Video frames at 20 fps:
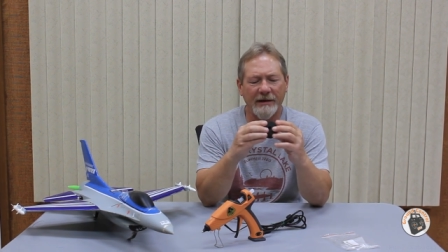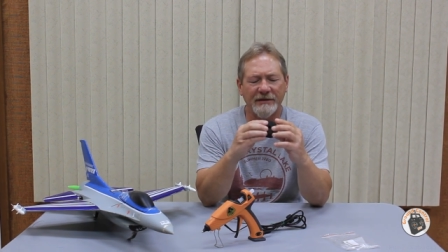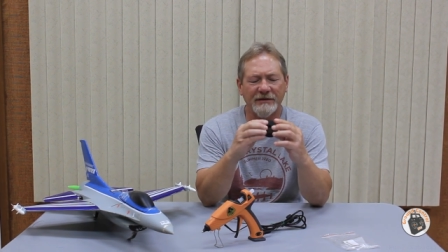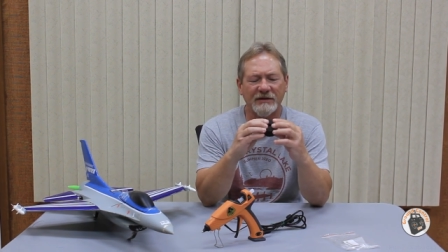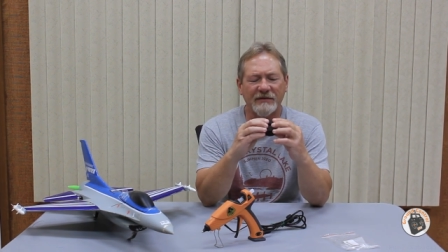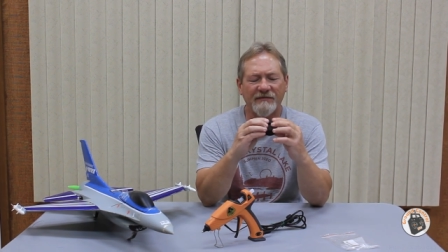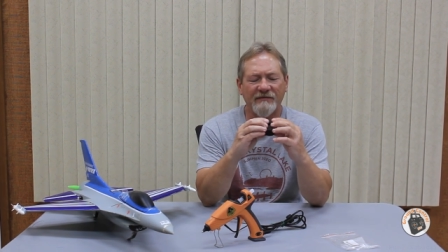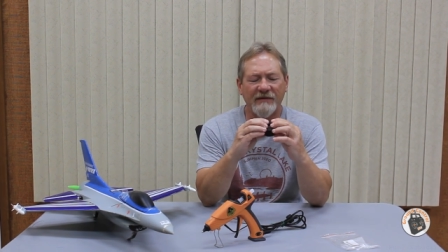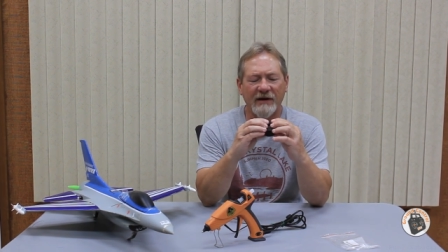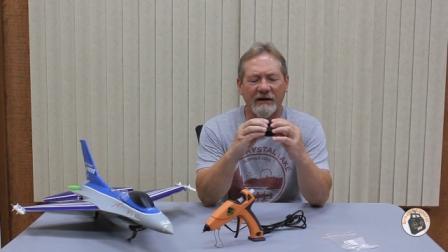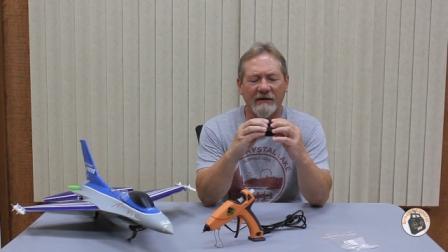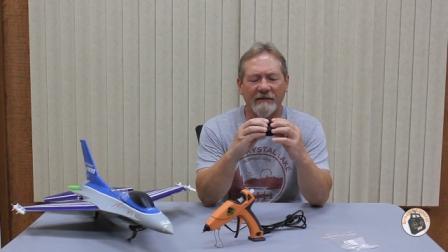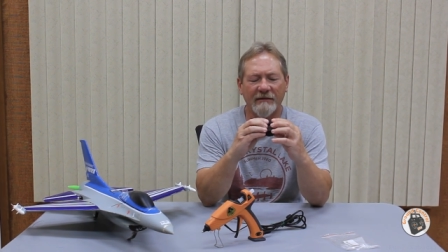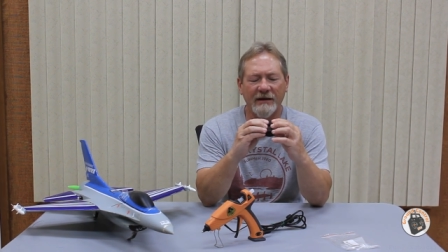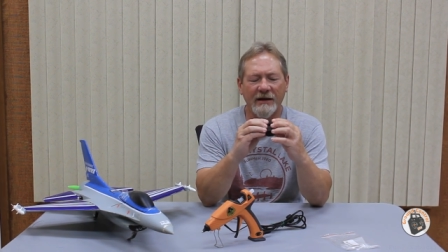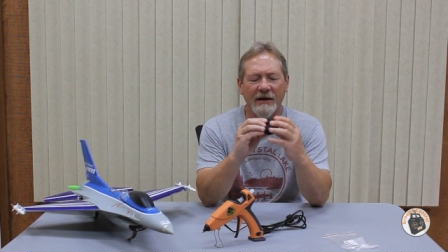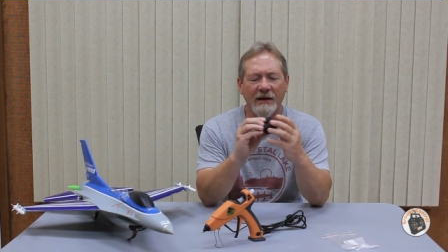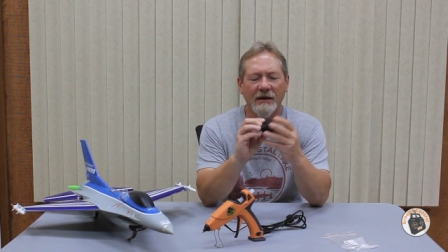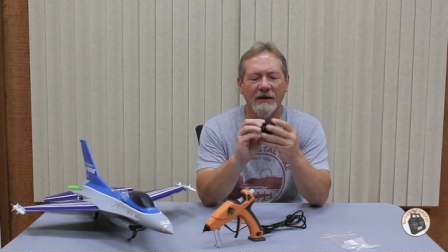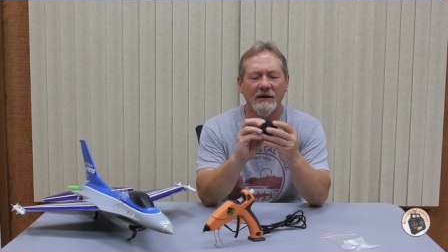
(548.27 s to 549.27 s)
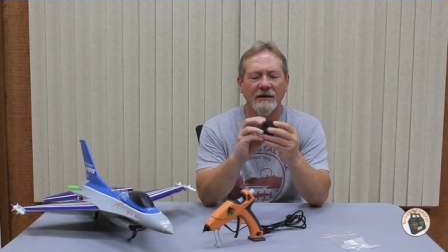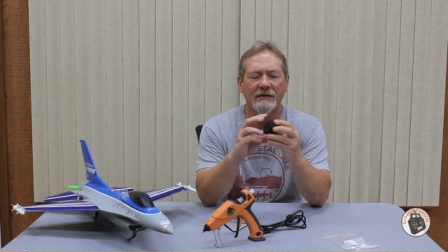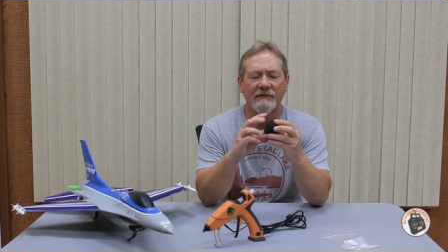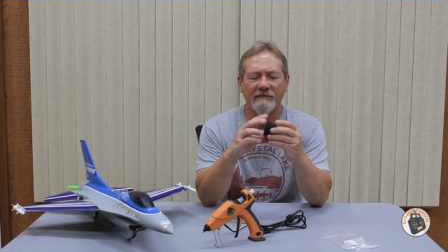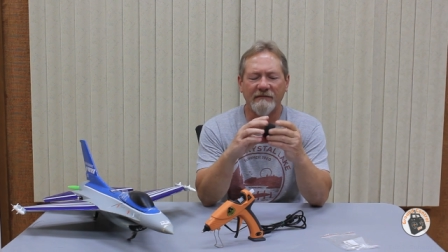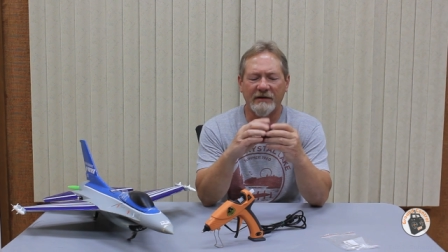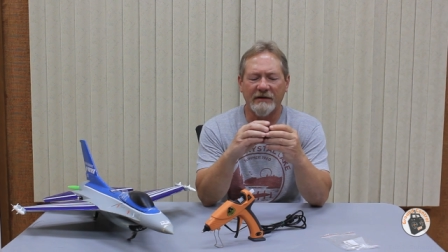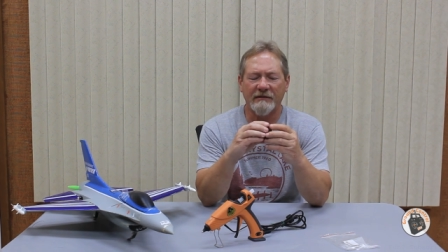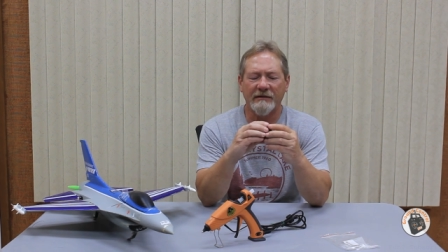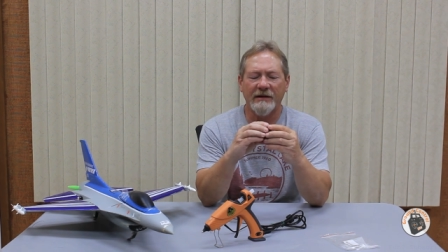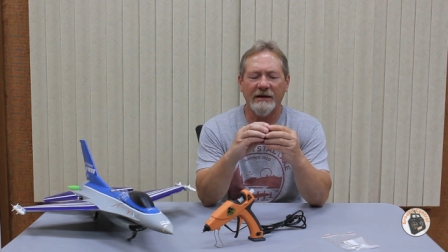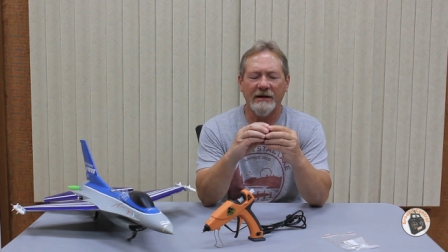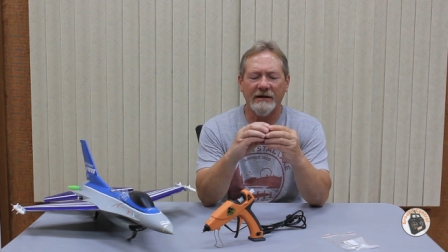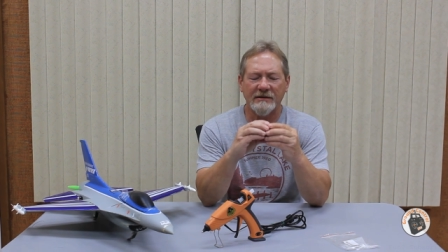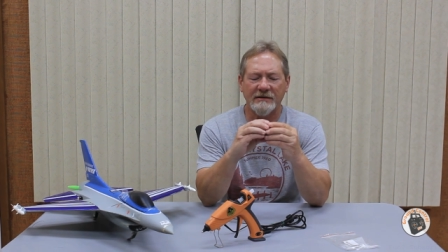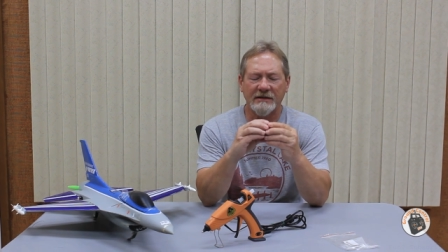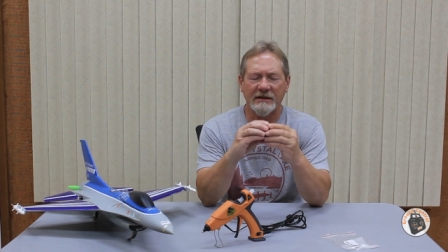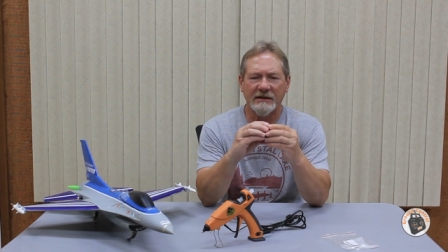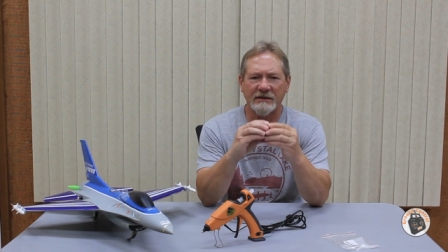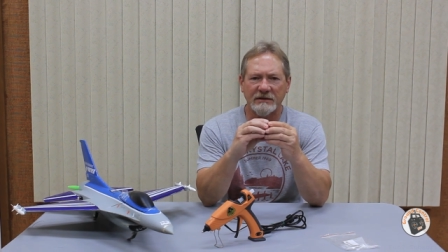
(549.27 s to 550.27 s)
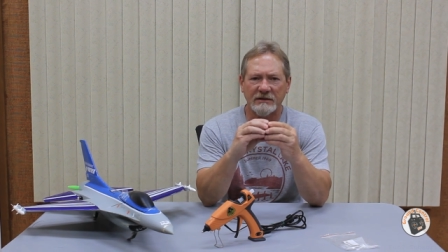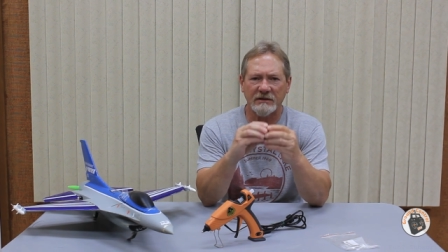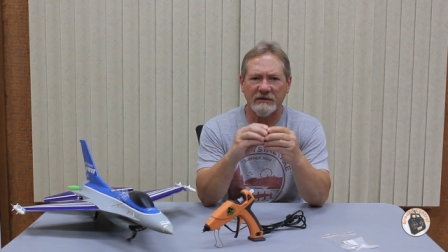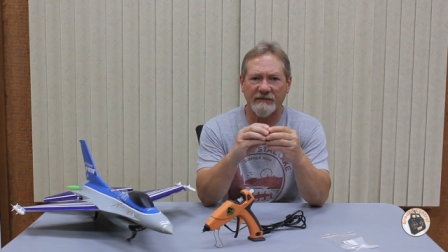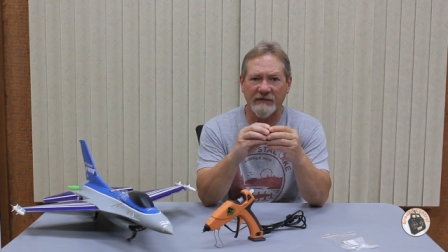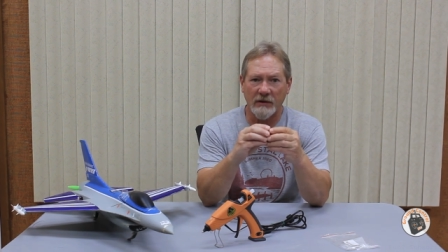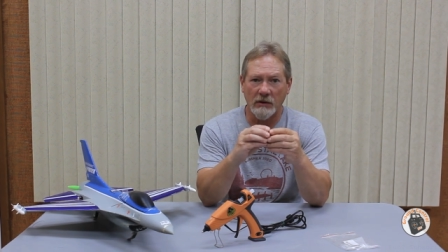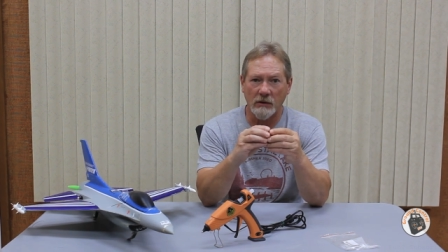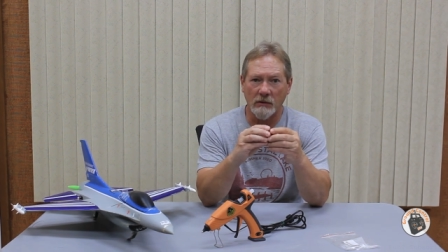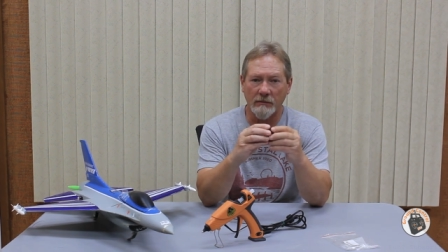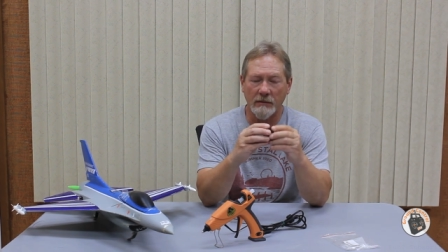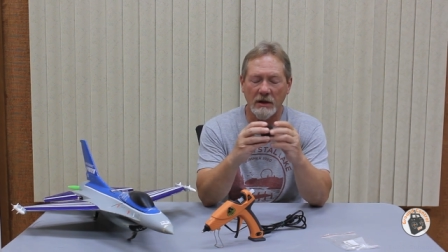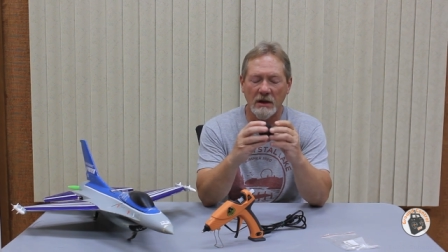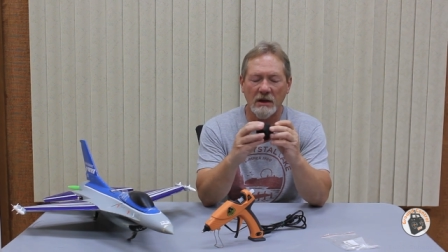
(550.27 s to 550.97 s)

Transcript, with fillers: It's very, very dense foam.